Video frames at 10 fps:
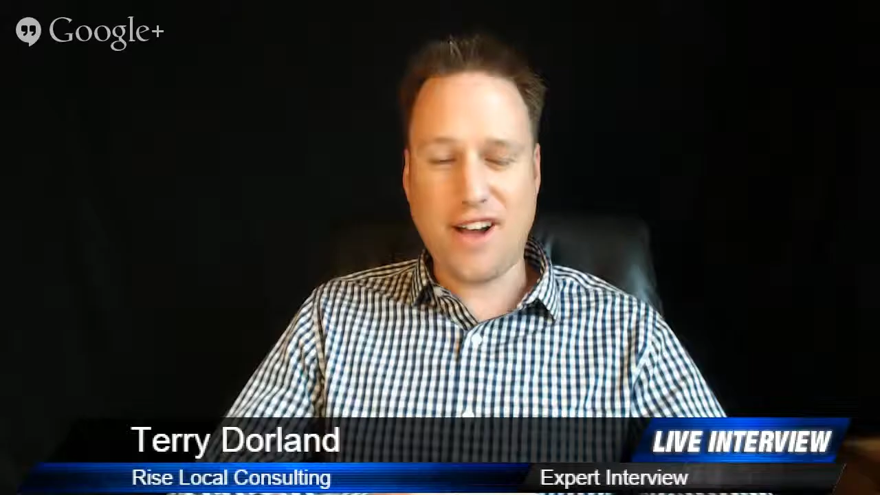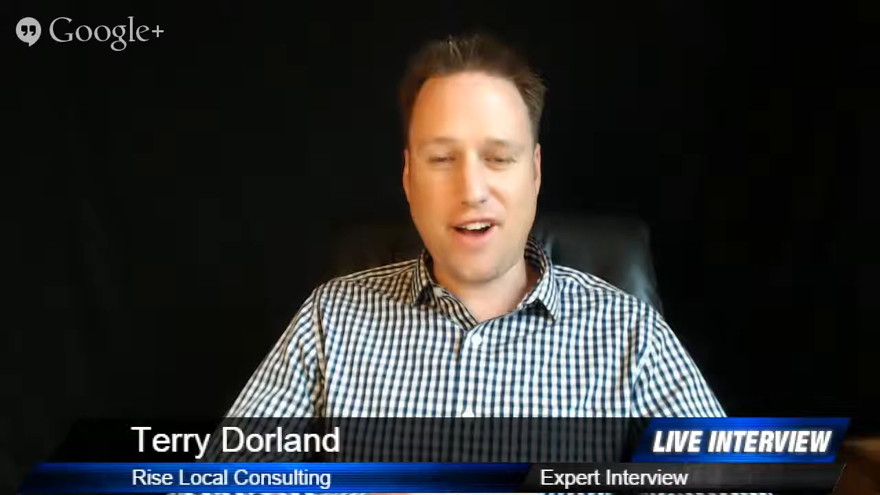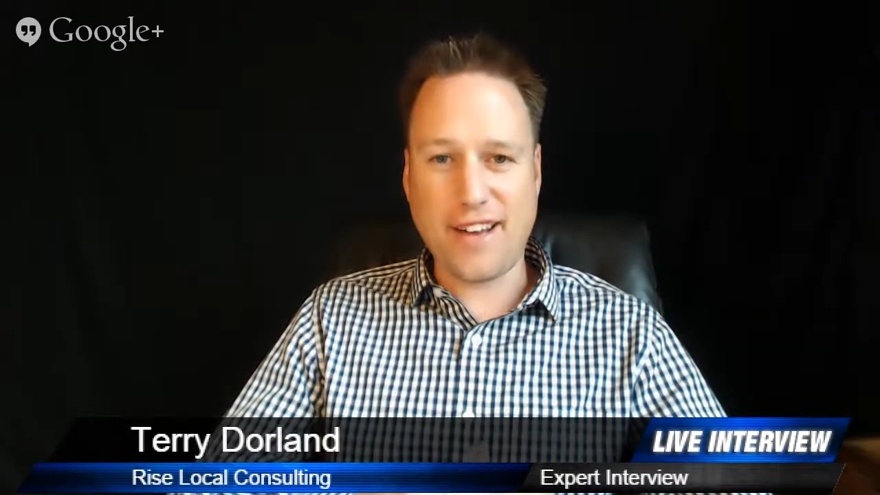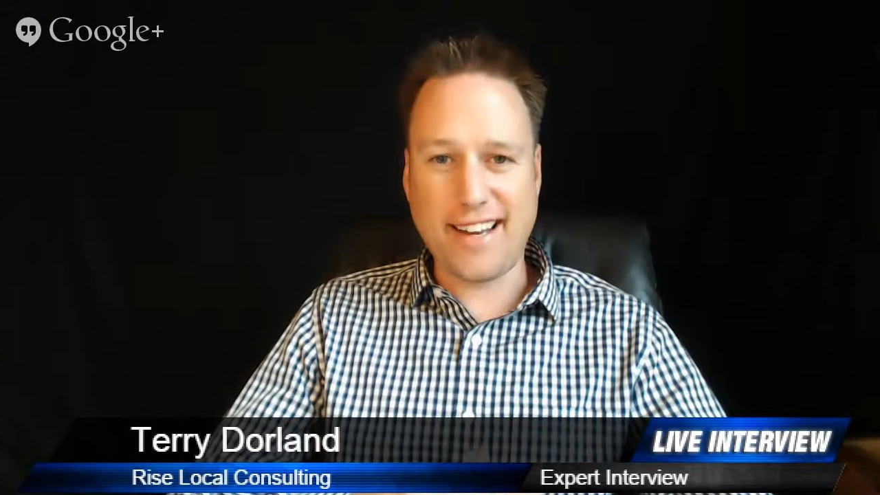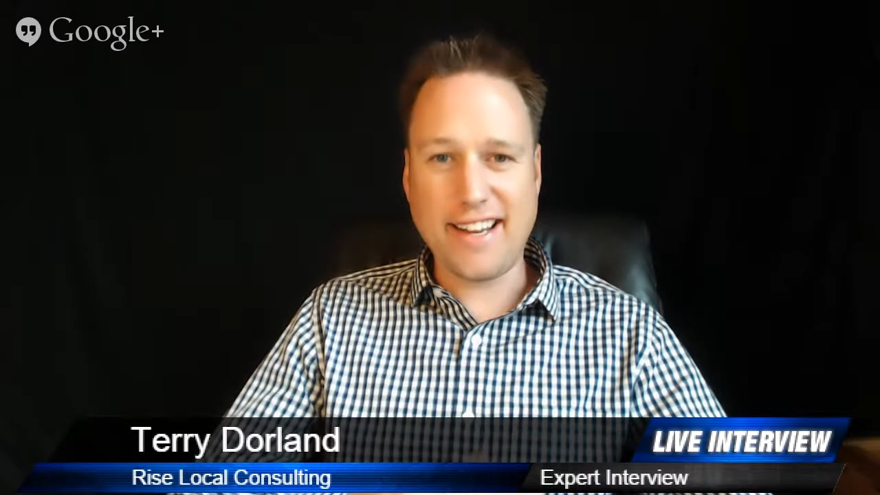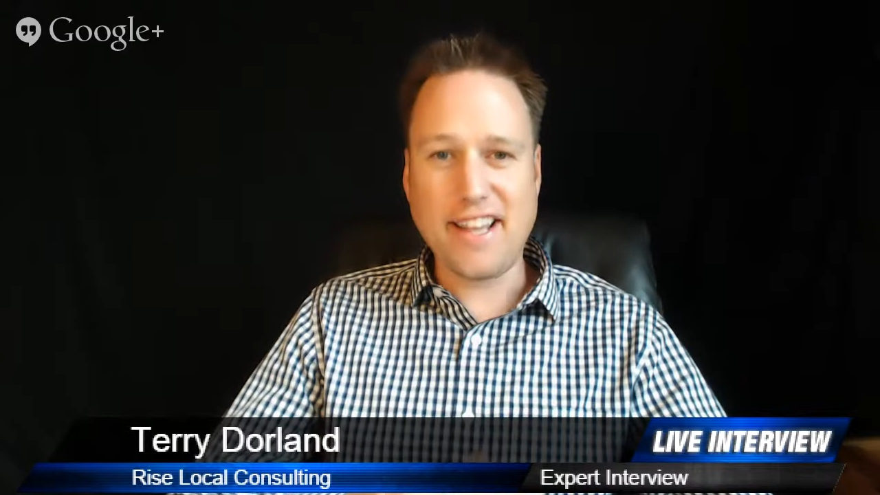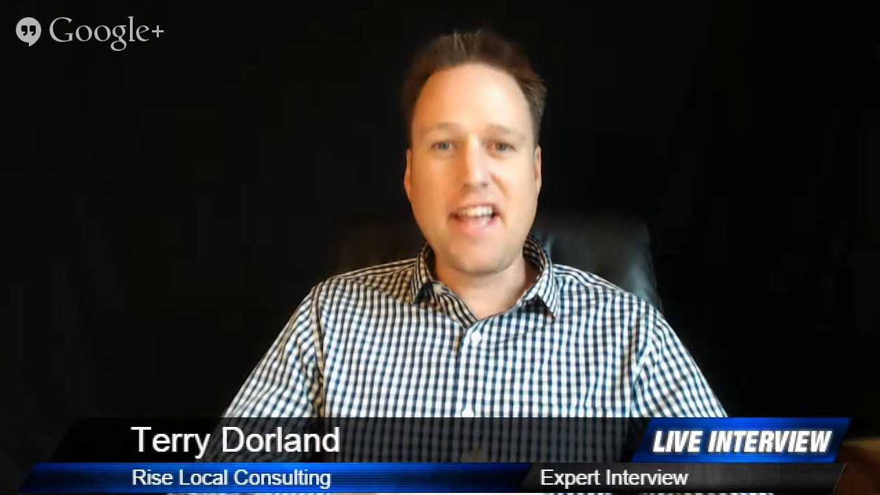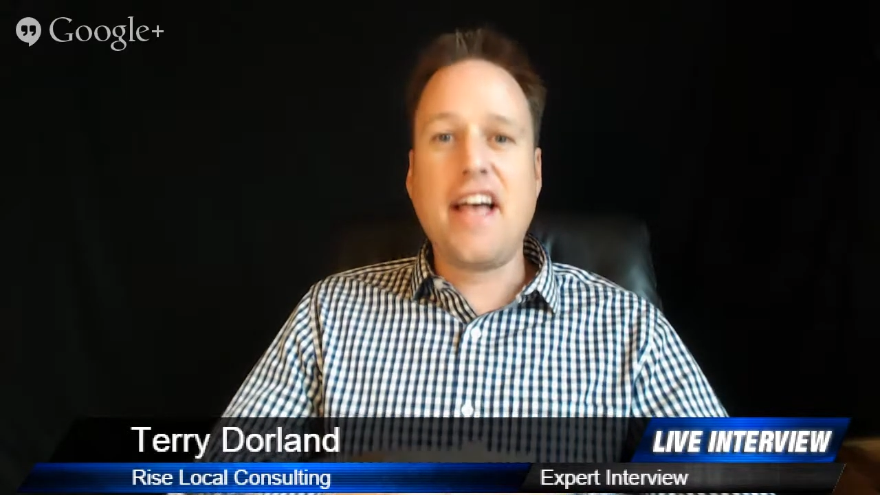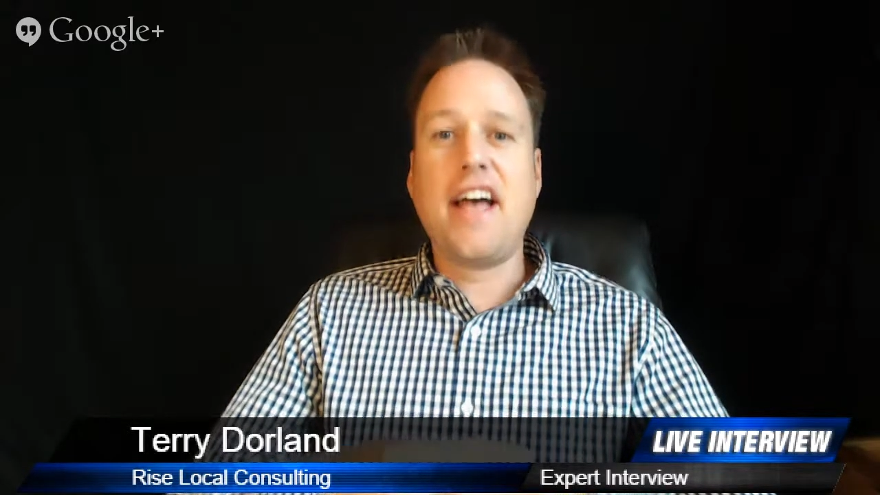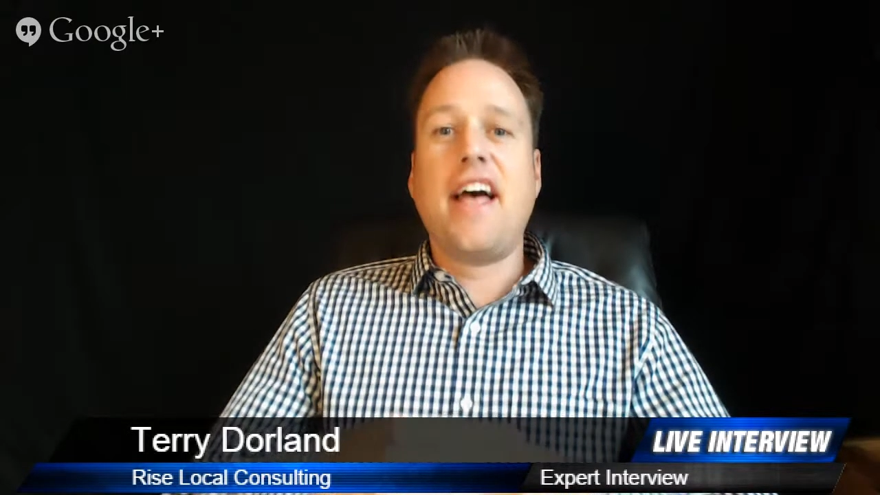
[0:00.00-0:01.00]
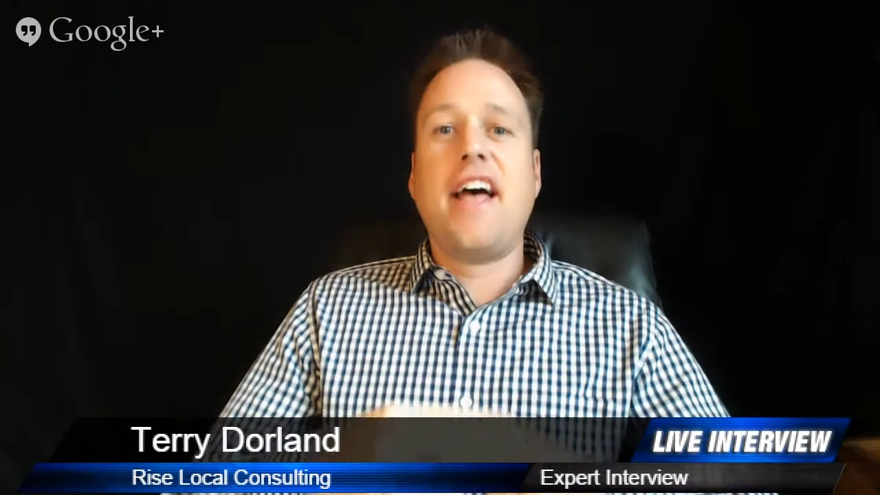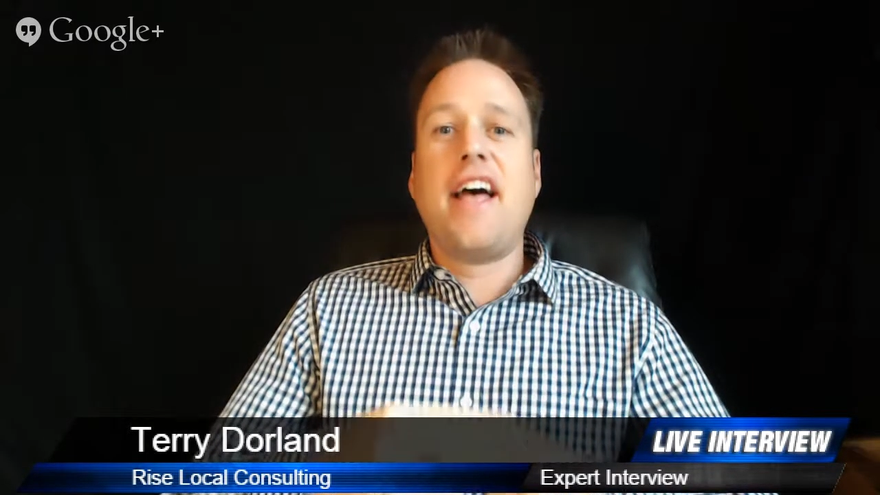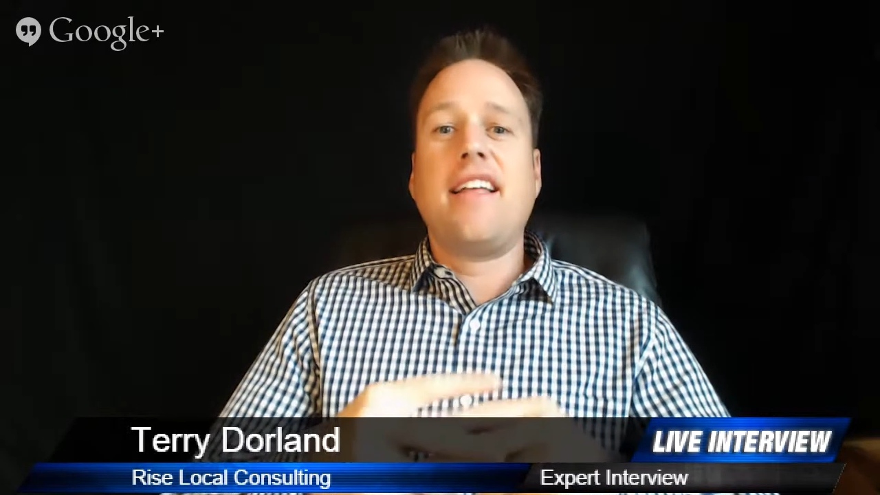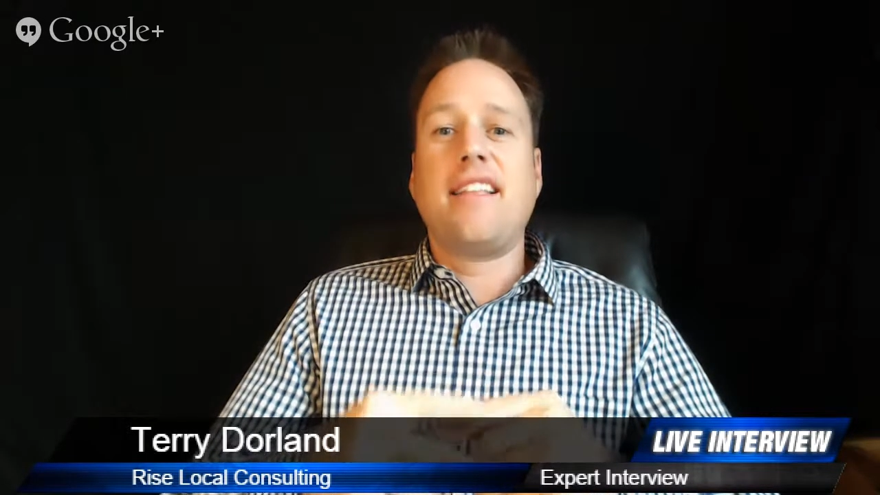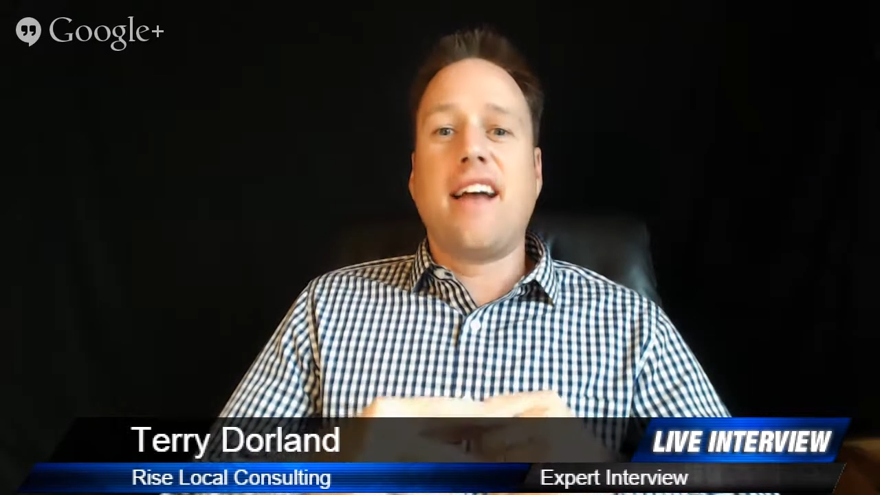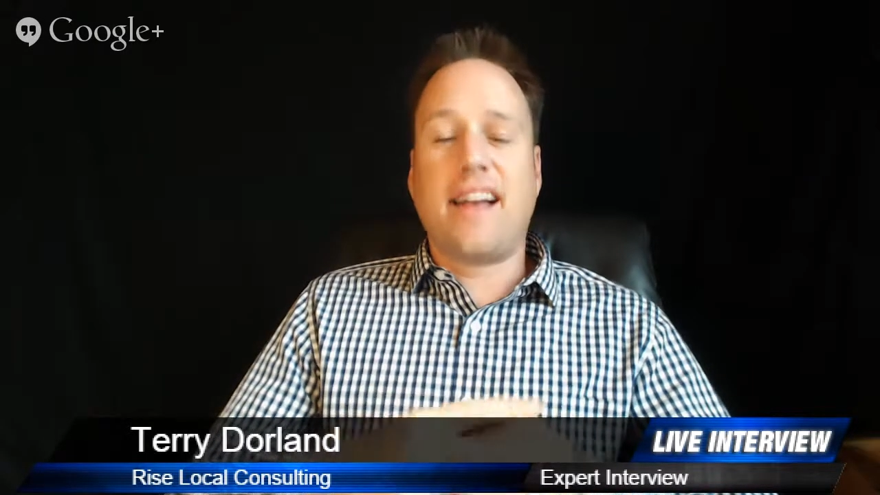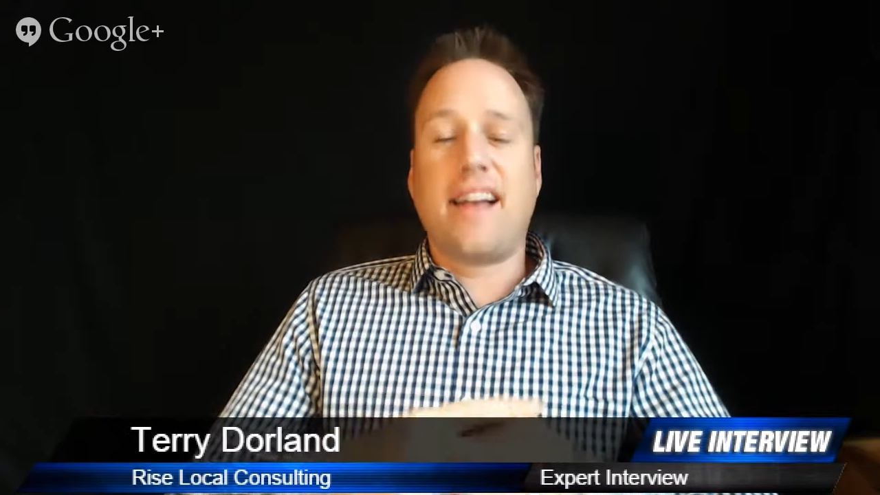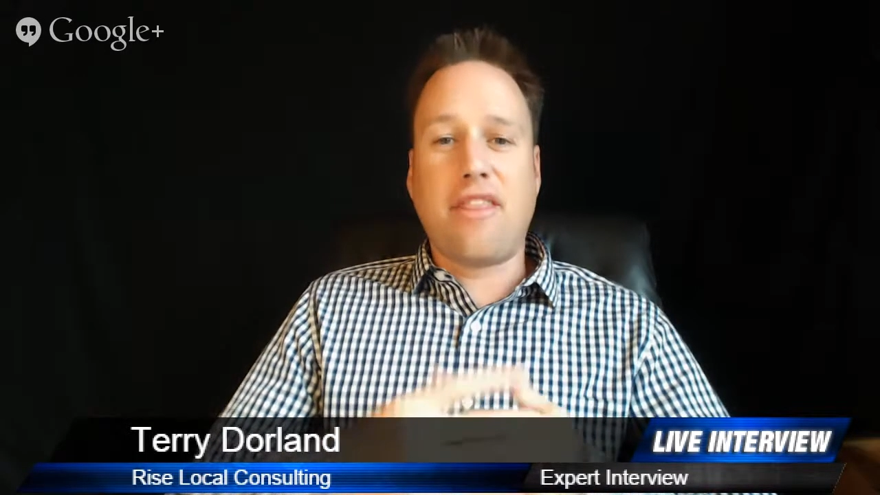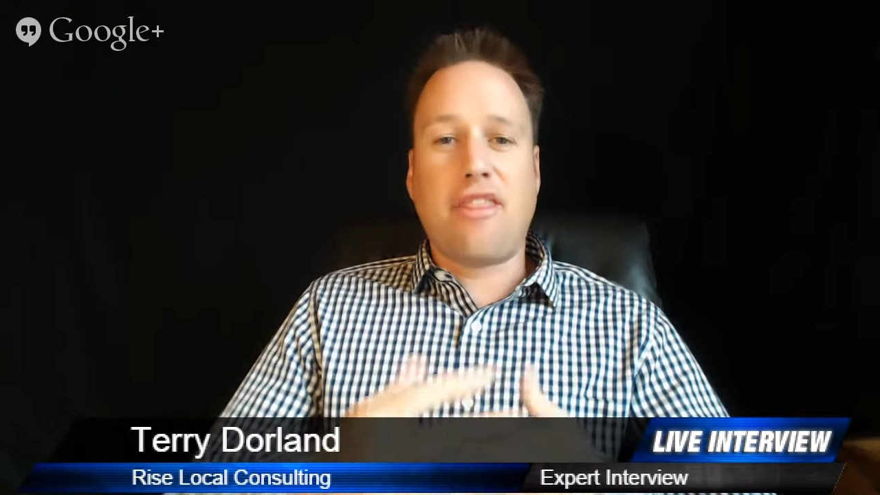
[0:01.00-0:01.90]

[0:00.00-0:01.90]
right. Again,